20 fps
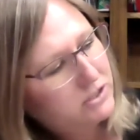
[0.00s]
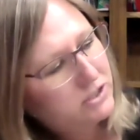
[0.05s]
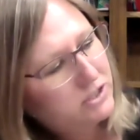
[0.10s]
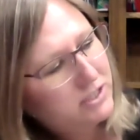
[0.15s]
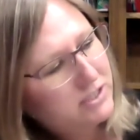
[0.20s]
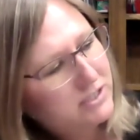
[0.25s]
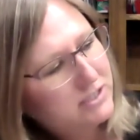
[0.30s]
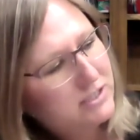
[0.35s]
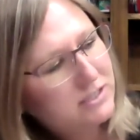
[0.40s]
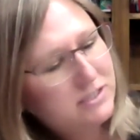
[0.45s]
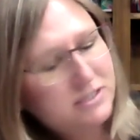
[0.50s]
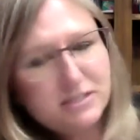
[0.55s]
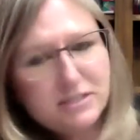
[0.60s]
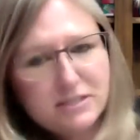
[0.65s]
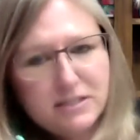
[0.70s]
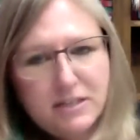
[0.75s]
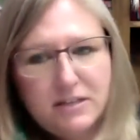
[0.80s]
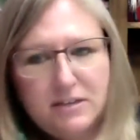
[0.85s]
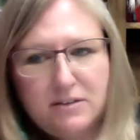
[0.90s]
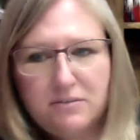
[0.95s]
Jesus
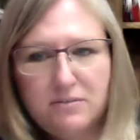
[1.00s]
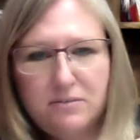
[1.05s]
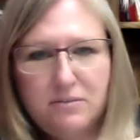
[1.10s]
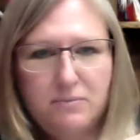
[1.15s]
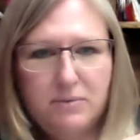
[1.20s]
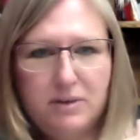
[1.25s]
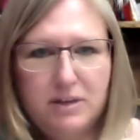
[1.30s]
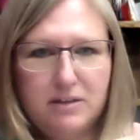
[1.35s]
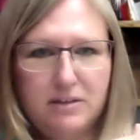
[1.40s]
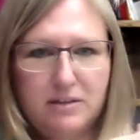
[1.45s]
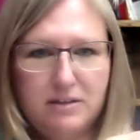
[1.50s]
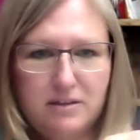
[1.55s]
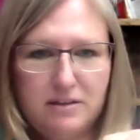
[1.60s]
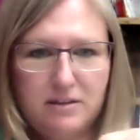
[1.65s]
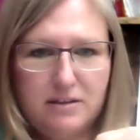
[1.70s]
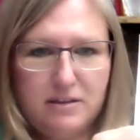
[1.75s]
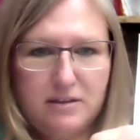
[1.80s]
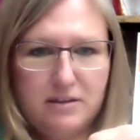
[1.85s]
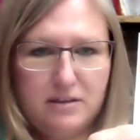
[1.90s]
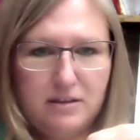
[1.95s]
in with
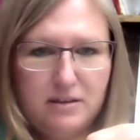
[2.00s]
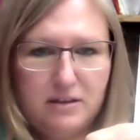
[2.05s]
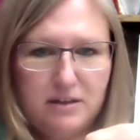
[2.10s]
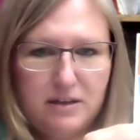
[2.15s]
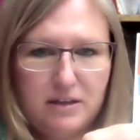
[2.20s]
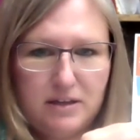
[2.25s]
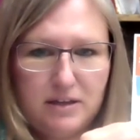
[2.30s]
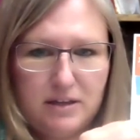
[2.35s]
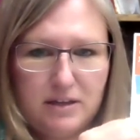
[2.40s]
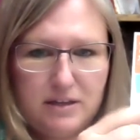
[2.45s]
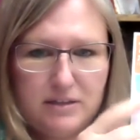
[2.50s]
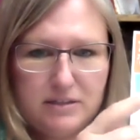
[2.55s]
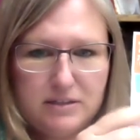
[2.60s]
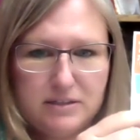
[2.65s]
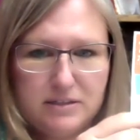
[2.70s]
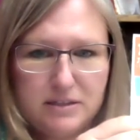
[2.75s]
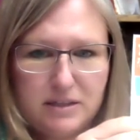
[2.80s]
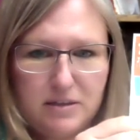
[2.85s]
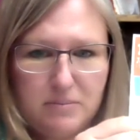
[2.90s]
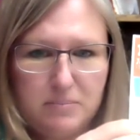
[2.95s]
the
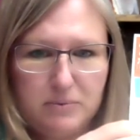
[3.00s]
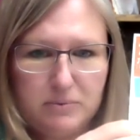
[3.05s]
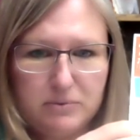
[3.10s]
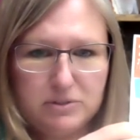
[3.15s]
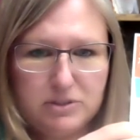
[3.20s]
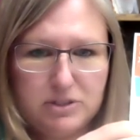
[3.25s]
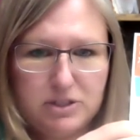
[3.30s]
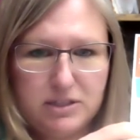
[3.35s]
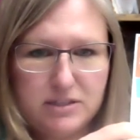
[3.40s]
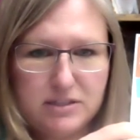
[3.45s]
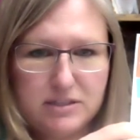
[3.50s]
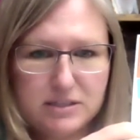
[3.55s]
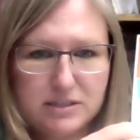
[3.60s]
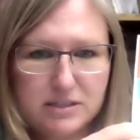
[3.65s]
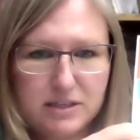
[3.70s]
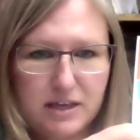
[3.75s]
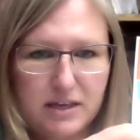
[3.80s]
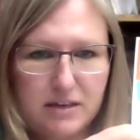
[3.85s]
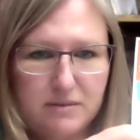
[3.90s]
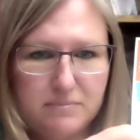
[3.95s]
disciples. Jesus
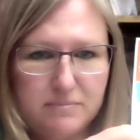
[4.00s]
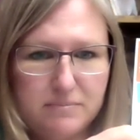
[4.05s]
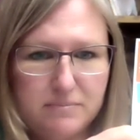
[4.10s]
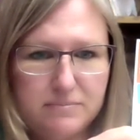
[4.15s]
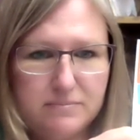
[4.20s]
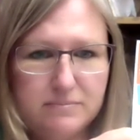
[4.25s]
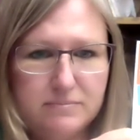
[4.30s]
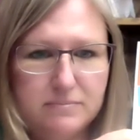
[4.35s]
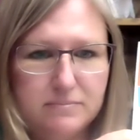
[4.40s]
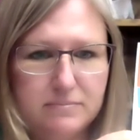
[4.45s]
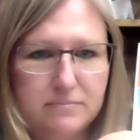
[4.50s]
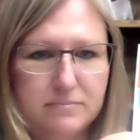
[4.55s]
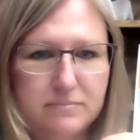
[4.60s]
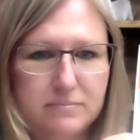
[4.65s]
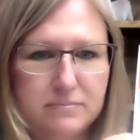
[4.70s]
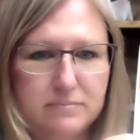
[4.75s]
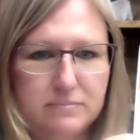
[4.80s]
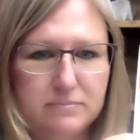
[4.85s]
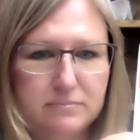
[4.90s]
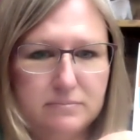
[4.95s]
came
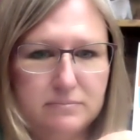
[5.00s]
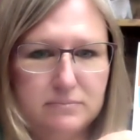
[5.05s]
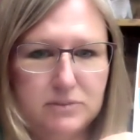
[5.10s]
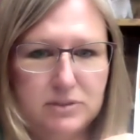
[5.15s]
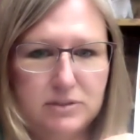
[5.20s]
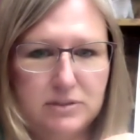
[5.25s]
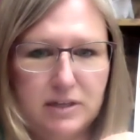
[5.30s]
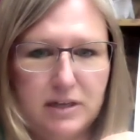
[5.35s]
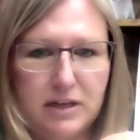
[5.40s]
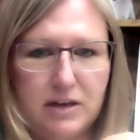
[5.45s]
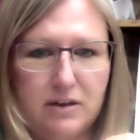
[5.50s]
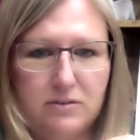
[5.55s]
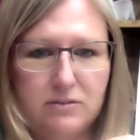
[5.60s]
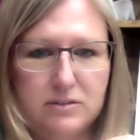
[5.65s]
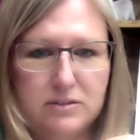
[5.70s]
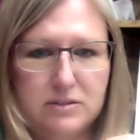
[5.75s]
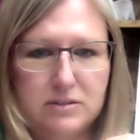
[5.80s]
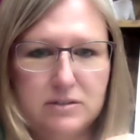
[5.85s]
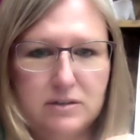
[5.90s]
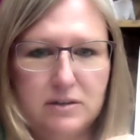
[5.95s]
to the
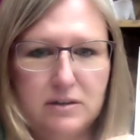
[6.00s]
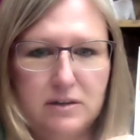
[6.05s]
house.